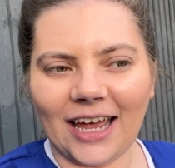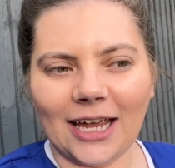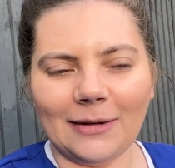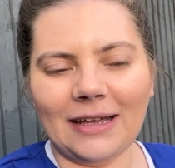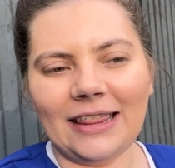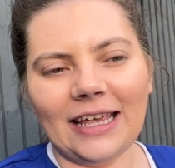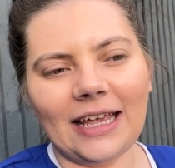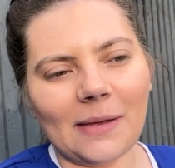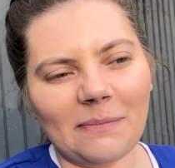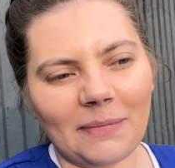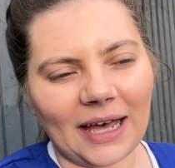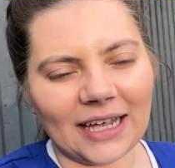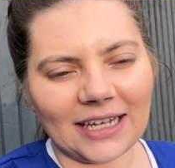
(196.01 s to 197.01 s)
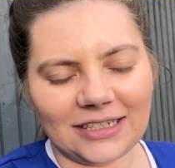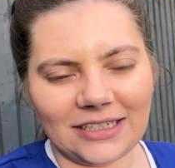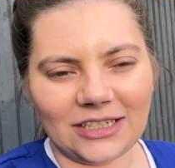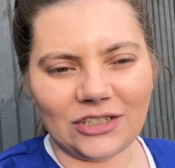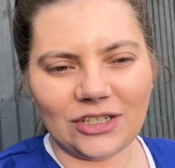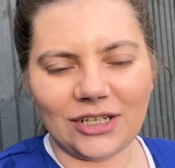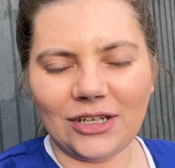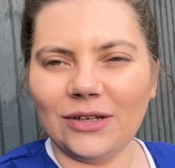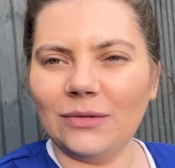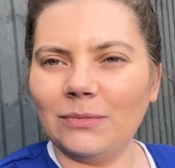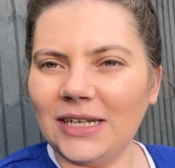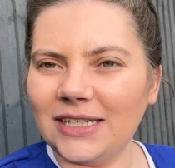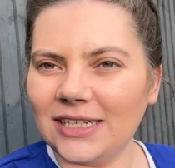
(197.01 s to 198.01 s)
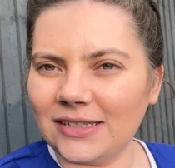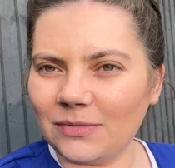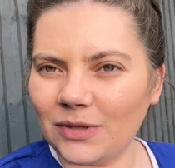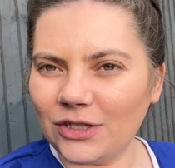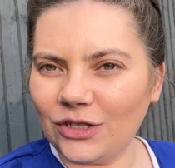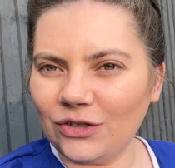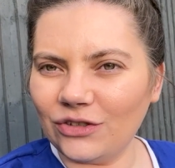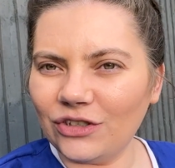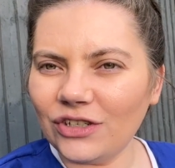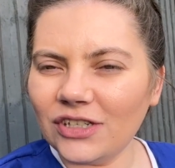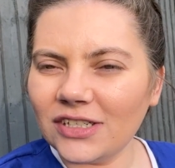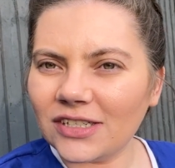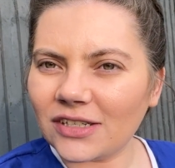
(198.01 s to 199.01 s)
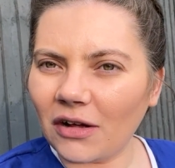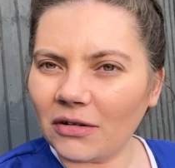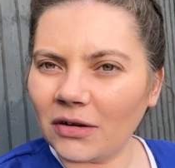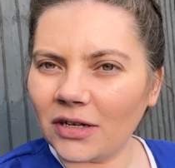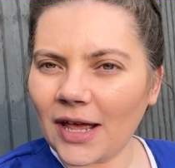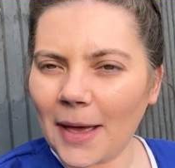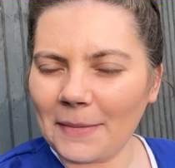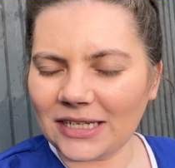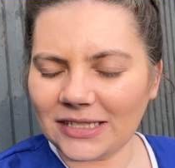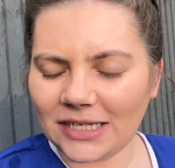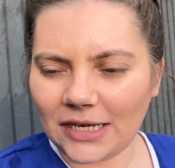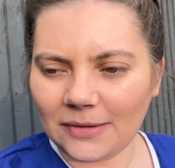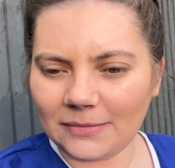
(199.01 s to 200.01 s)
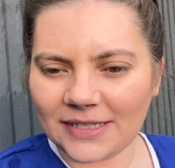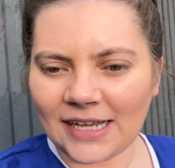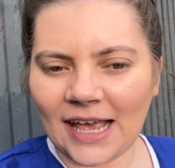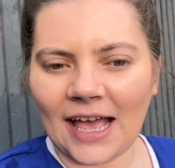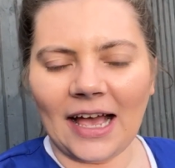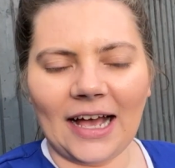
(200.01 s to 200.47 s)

I then came back and did 2 meetings with 2 students on MS Teams,